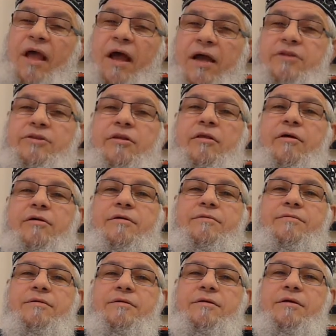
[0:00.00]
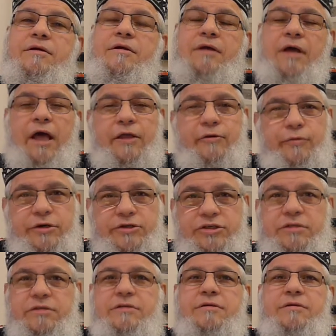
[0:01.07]
I tell her, I wash
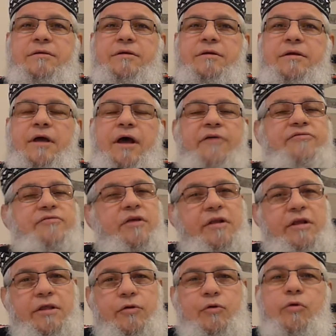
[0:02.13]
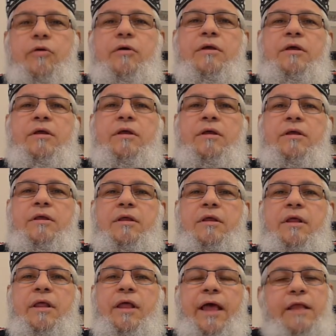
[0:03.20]
it after I go,
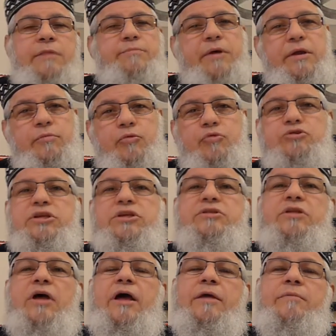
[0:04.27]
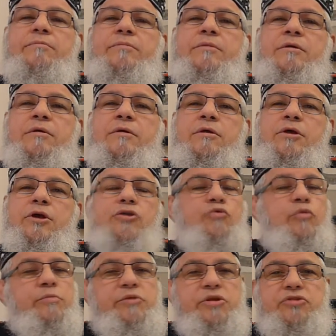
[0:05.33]
and by morning time, it
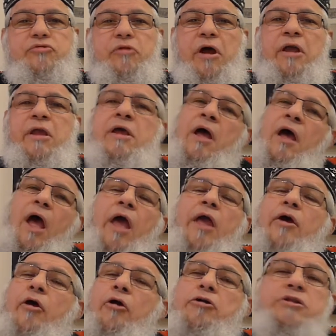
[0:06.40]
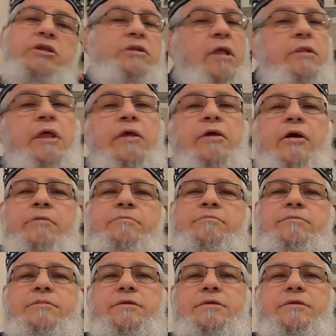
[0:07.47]
will be dry. I earn it and I come.